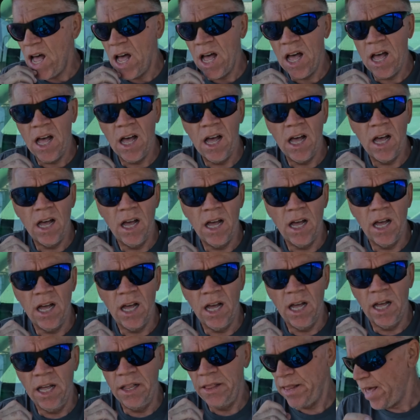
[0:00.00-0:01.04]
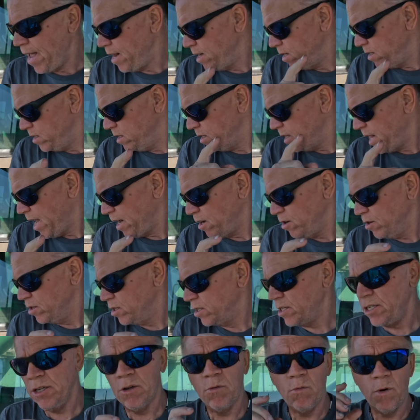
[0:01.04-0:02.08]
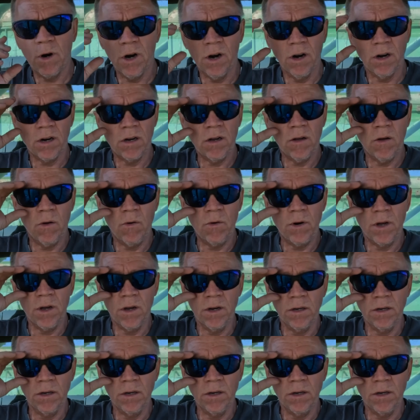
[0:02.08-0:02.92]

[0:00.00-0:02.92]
Uh, that, that could still work, hold